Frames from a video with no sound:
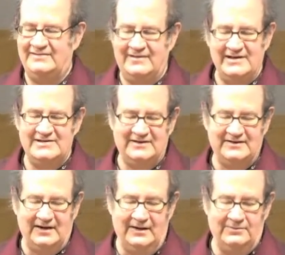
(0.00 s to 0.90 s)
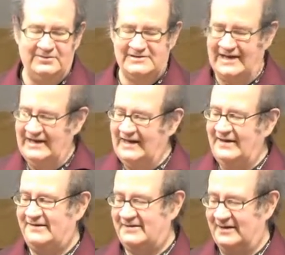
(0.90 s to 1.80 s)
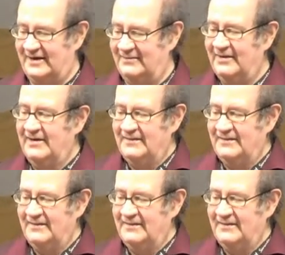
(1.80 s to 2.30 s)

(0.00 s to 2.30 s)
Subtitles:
iterations would take less time